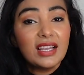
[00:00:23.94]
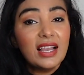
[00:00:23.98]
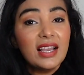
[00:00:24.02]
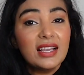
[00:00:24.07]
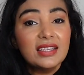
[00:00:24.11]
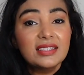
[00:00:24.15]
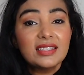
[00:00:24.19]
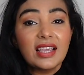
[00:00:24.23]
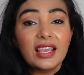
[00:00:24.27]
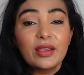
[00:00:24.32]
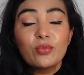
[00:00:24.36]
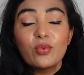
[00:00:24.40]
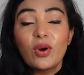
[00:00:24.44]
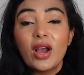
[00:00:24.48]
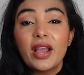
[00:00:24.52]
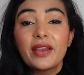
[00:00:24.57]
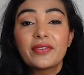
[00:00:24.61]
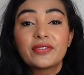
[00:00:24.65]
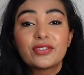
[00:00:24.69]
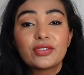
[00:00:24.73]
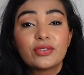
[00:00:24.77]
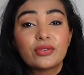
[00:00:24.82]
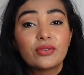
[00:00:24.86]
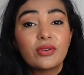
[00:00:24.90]
and a
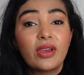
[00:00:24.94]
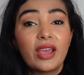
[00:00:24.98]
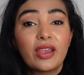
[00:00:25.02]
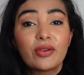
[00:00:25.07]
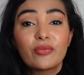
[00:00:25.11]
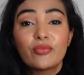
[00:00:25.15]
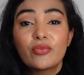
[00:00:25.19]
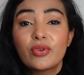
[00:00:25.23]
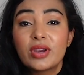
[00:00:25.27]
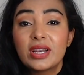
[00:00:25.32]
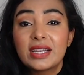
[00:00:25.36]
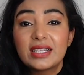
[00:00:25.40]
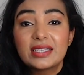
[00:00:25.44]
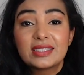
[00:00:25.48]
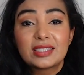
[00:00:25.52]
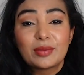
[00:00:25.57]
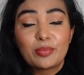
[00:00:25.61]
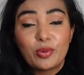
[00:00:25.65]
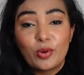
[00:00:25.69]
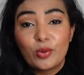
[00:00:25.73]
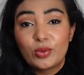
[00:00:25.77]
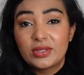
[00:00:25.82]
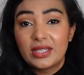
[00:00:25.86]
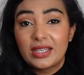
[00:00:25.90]
wife to a really
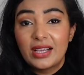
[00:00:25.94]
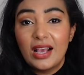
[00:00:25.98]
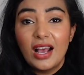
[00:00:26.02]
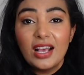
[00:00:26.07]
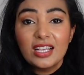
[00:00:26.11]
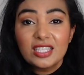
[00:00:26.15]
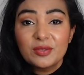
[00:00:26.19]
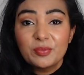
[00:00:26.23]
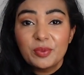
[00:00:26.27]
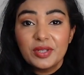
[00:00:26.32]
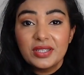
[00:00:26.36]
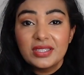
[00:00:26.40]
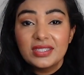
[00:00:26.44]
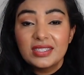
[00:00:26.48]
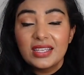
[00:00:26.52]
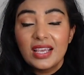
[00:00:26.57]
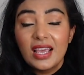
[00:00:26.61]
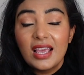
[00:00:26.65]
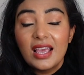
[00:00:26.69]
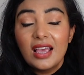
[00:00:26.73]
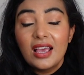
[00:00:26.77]
supporting husband.